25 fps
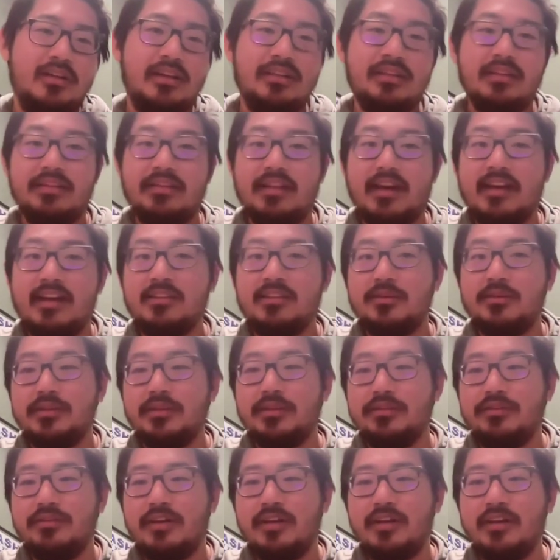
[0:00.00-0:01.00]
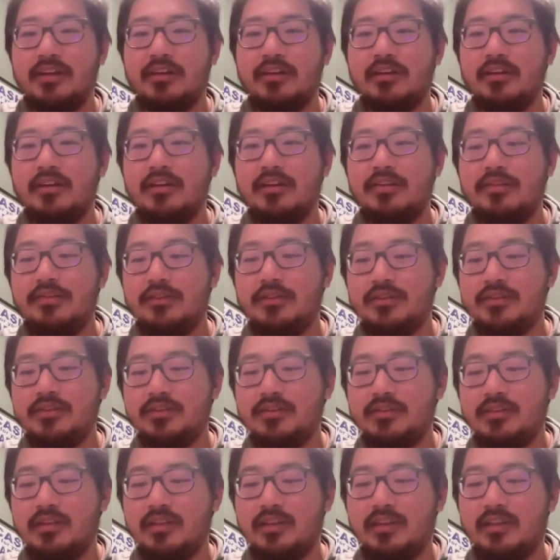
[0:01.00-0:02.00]
And then that's really fun,
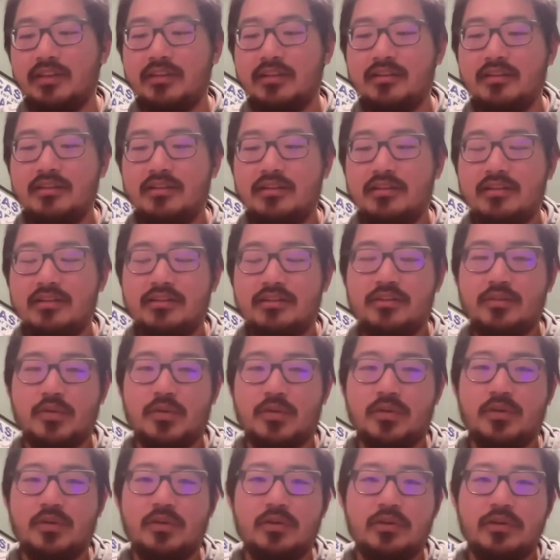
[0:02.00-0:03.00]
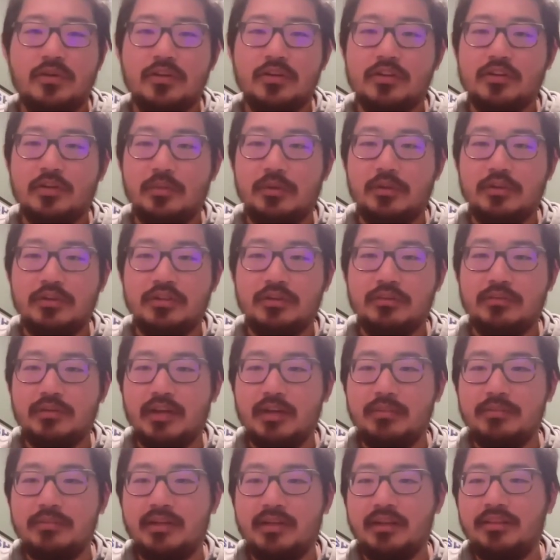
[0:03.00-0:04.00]
versus like doing a whole distribution
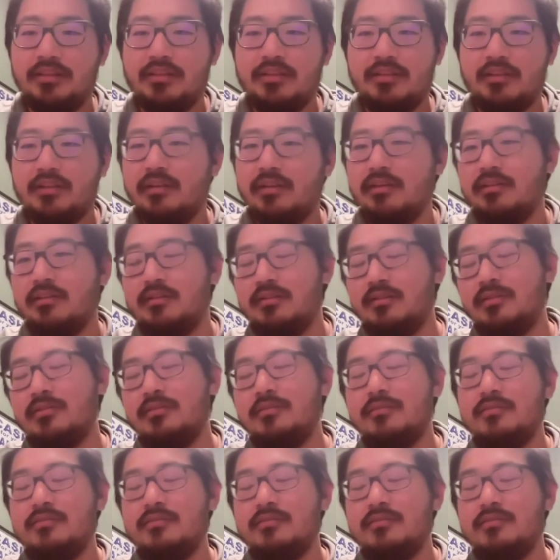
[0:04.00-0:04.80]
pipeline thing.